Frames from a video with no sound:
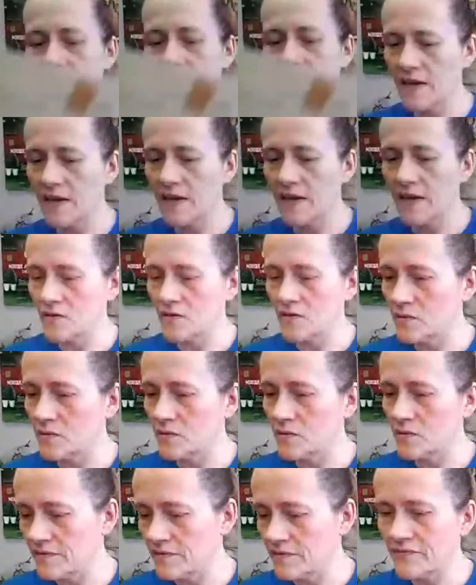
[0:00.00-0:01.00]
kind of cool.
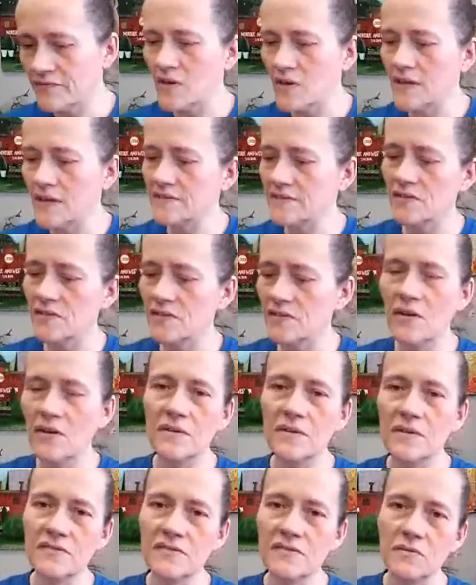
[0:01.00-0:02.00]
But the fonts are
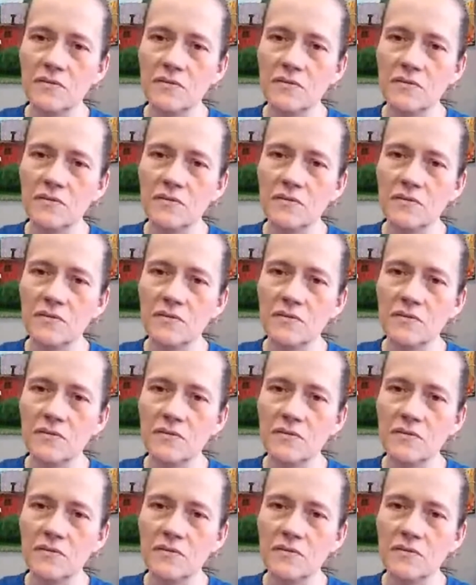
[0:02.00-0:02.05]
always so